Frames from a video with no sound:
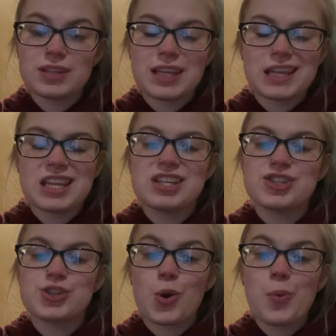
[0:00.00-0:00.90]
that they
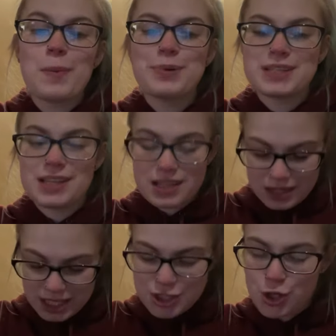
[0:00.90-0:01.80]
show
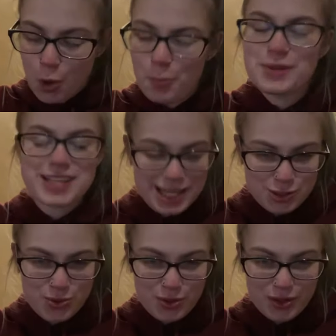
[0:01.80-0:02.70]

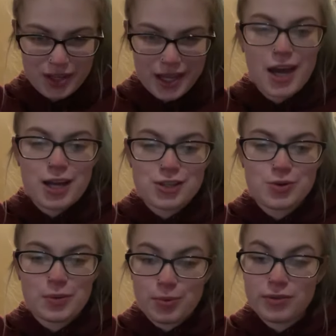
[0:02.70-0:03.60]
potential to
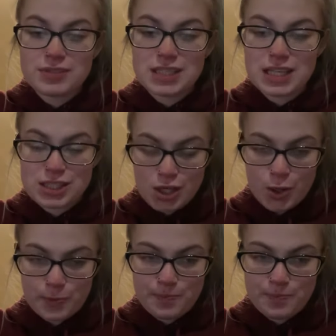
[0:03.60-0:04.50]
improve skin
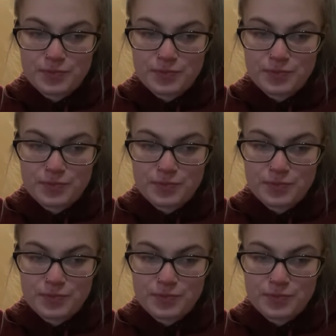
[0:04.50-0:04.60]
tone.